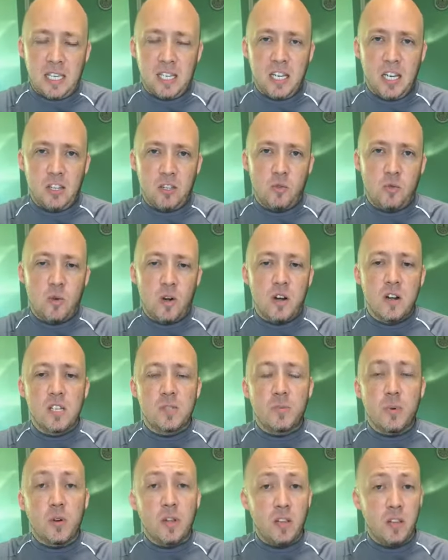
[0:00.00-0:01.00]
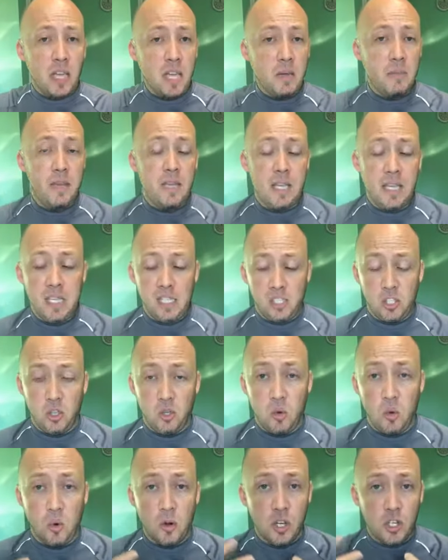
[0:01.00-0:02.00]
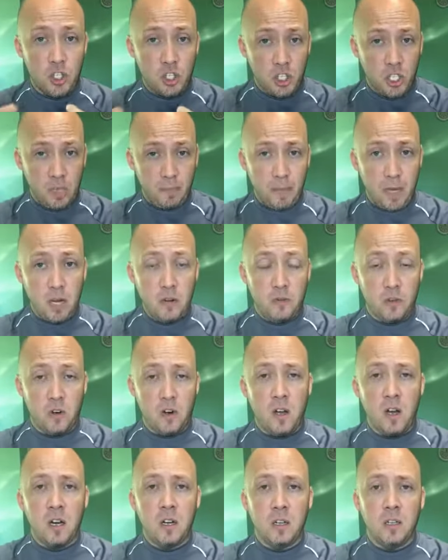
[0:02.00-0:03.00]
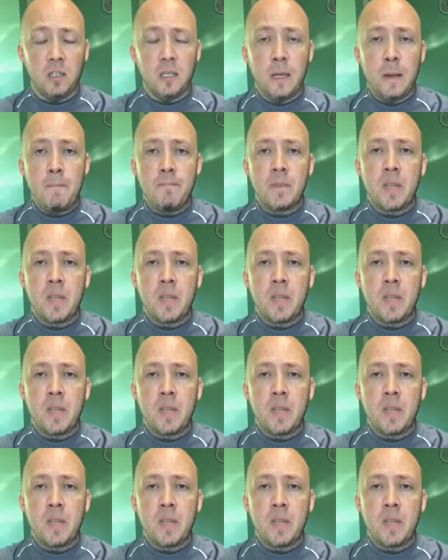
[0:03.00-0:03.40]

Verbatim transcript: in other words, proclaiming his lordship over all